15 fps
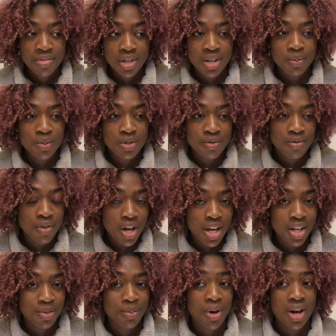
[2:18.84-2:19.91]
it was
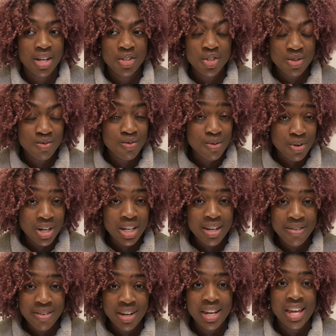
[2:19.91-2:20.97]
fine, but I just
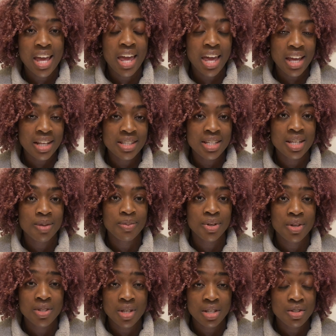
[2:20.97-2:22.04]
really hated it
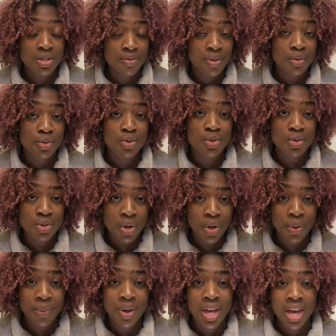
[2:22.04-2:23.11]
because I just felt
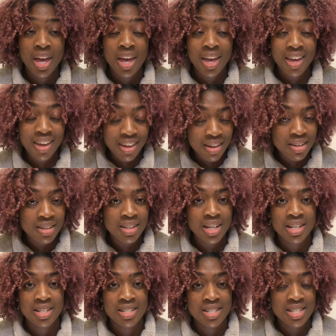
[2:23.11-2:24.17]
so ill
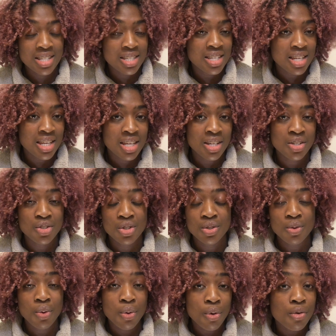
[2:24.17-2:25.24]
and dizzy and
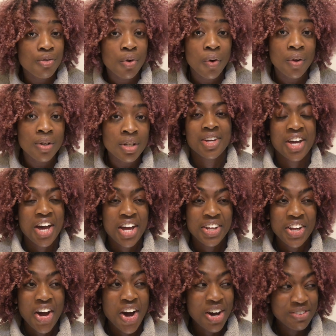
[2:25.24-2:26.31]
just awful.
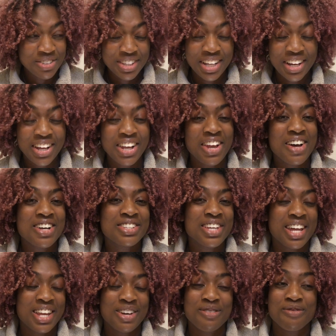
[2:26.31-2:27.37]
After that class,
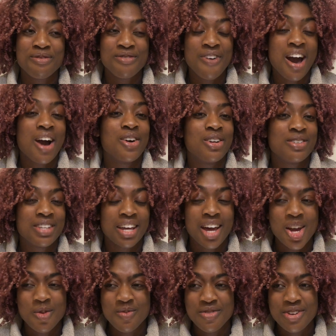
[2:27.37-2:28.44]
I like vowed, I was
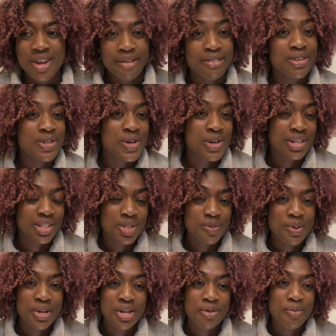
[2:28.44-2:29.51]
like, I'm never doing
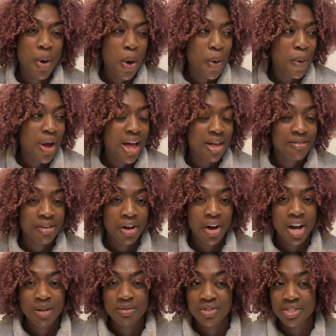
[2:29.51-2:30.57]
spinning pole
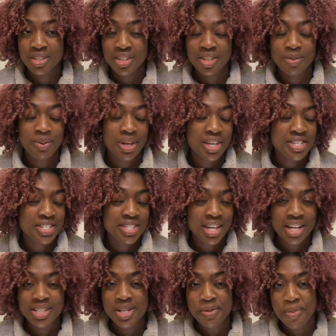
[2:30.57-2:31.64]
ever. I'm just gonna be a
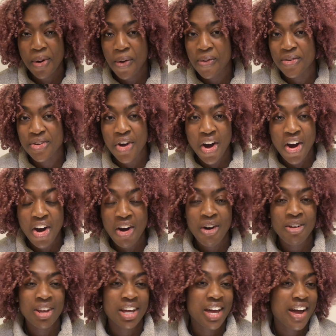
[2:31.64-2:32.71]
static pole
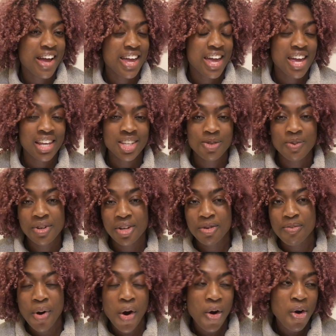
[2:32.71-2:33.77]
girl. Like, I hate
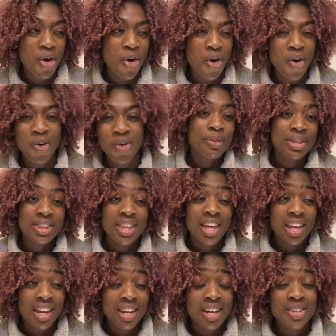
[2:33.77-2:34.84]
spinning pole. But
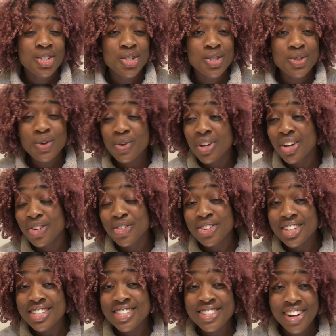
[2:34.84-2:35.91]
then I just saw like all
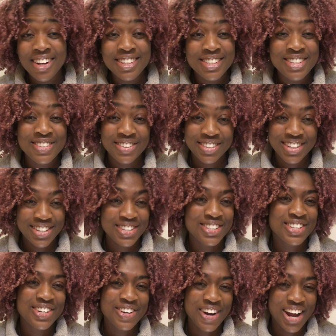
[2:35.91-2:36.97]
these dancers on
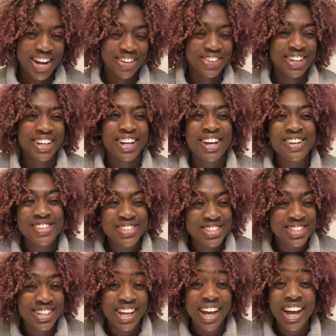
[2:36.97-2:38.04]
Instagram and I was
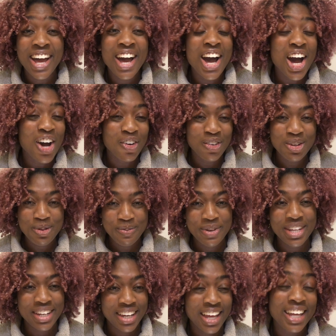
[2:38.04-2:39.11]
just like, I want to
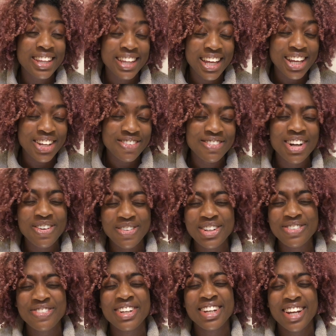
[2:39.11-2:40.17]
be like them. I
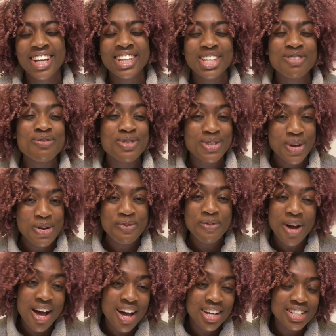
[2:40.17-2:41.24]
want to be like them so
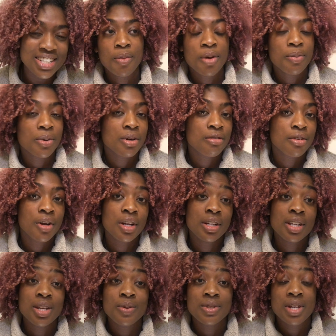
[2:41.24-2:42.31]
much. My
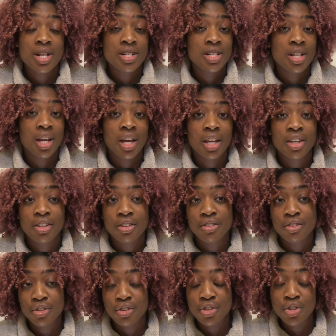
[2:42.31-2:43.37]
boyfriend, he was actually like,
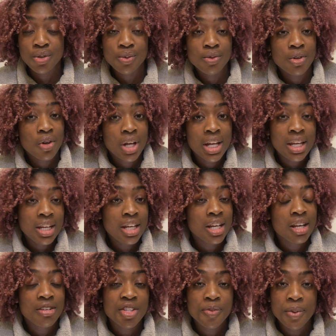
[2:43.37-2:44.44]
you clearly
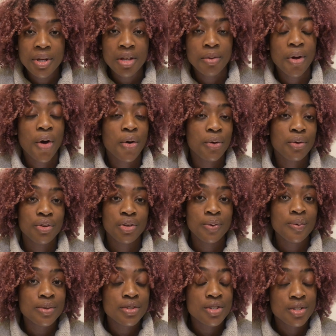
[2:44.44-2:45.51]
love spinning pole and you
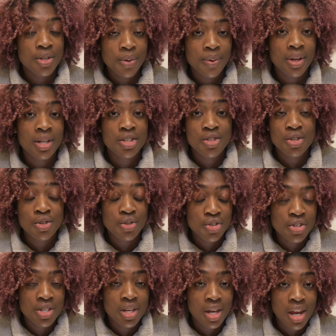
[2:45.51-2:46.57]
want to do it, so you're
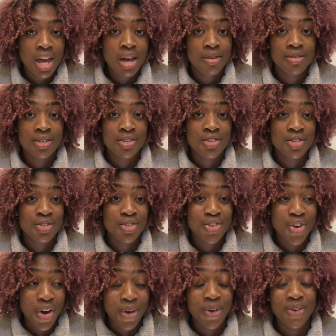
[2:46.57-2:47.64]
just gonna have to just
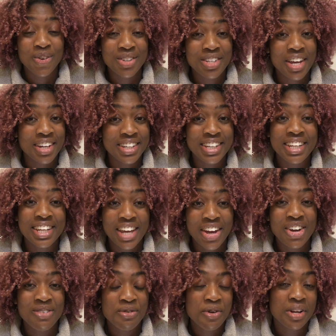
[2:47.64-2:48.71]
go and get
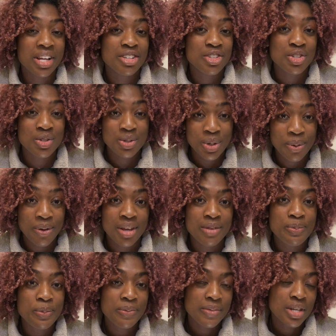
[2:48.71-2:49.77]
over it, like just do it.
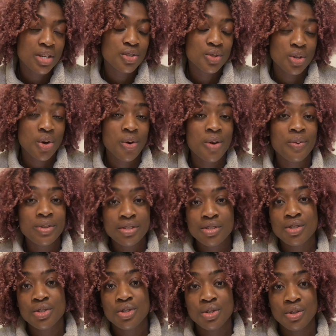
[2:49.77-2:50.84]
So I went to
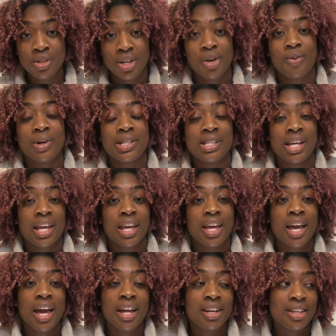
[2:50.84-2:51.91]
the studio one day
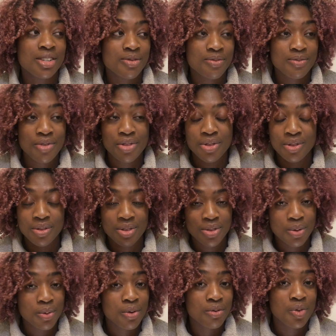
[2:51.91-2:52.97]
and
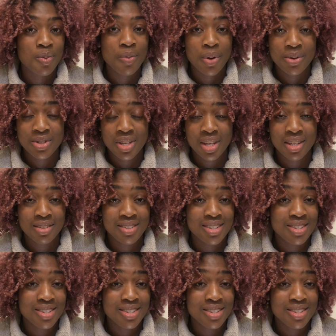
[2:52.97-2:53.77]
thought of the most like